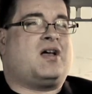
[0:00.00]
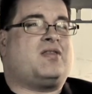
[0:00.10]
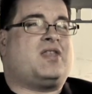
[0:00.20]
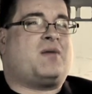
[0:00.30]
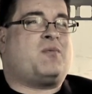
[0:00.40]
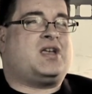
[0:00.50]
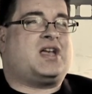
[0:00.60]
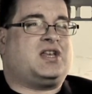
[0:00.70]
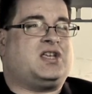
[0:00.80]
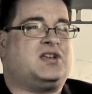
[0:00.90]
that we
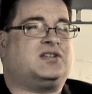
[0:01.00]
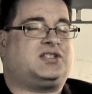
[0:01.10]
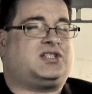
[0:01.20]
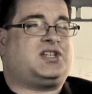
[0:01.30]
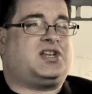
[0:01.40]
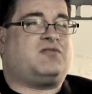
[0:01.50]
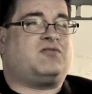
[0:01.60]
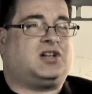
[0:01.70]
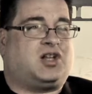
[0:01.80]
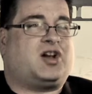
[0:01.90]
can use to
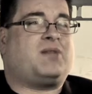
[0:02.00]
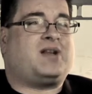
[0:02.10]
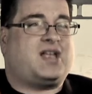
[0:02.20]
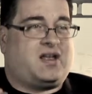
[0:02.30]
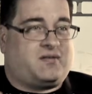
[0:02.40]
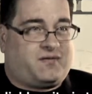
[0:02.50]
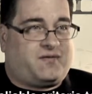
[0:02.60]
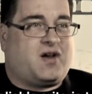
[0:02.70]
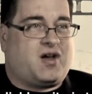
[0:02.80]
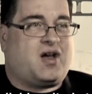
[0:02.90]
reliably
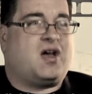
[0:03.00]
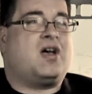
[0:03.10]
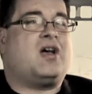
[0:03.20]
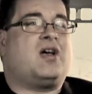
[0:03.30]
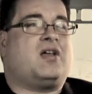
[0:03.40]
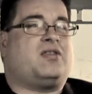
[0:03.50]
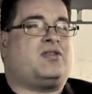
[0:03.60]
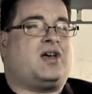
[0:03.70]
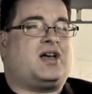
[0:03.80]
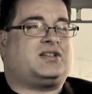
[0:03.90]
infer
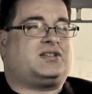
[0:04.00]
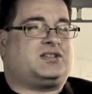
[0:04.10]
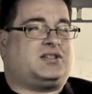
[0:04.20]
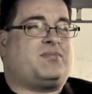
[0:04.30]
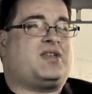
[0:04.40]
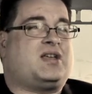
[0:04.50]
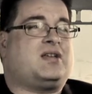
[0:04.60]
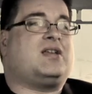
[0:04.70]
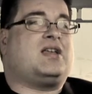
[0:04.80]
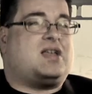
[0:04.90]
that
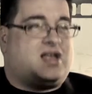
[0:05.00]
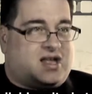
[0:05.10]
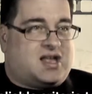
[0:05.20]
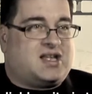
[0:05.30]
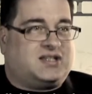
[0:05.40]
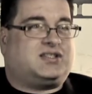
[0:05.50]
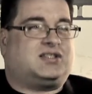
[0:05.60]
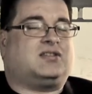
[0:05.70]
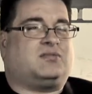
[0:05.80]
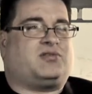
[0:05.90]
something
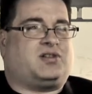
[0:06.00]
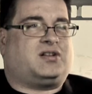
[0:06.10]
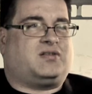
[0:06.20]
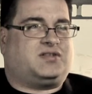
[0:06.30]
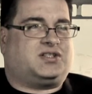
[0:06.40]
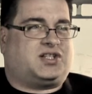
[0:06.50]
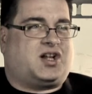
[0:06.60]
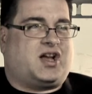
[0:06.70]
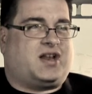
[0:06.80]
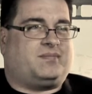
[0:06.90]
is the product of
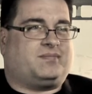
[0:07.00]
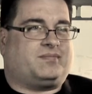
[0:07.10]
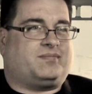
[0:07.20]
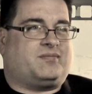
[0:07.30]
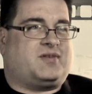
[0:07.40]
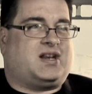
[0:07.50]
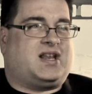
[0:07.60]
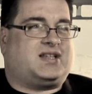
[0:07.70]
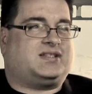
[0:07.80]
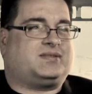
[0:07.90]
design when it
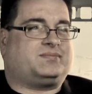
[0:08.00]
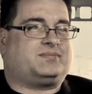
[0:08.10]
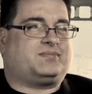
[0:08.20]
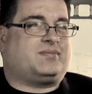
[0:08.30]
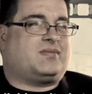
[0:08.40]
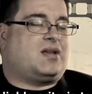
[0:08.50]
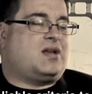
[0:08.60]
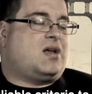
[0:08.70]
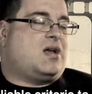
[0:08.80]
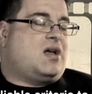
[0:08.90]
is.
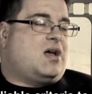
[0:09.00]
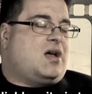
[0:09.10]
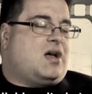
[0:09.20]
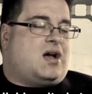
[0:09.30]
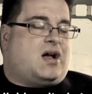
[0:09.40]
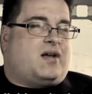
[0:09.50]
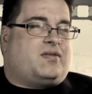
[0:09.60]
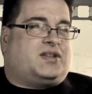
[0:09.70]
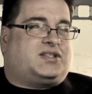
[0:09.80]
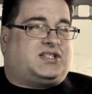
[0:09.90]

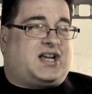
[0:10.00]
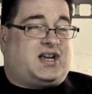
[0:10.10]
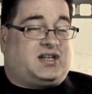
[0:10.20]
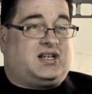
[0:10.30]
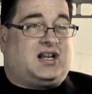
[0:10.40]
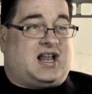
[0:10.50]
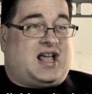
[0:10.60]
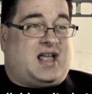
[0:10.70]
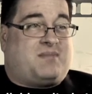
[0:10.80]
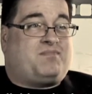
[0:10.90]
The second
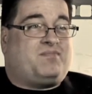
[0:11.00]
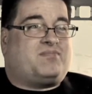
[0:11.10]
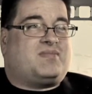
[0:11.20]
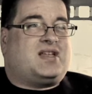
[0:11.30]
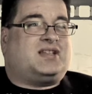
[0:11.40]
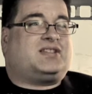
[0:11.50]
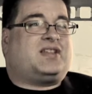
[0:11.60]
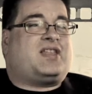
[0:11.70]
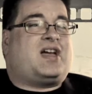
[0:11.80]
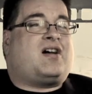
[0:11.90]
claim is
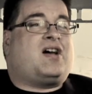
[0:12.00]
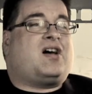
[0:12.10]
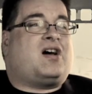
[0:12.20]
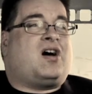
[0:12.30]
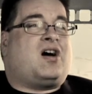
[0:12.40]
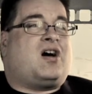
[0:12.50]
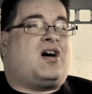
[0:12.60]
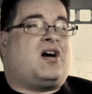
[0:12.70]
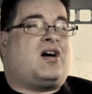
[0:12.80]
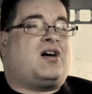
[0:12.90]
that there
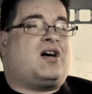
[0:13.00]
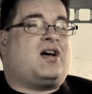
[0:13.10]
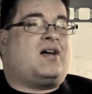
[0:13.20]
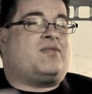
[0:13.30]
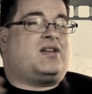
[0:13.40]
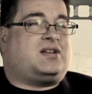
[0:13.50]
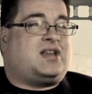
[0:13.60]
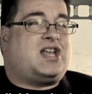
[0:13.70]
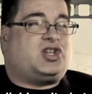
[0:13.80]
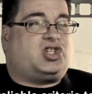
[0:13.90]
are that
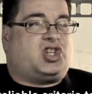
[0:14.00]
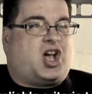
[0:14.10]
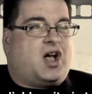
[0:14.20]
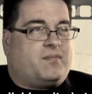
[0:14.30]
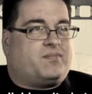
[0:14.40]
nature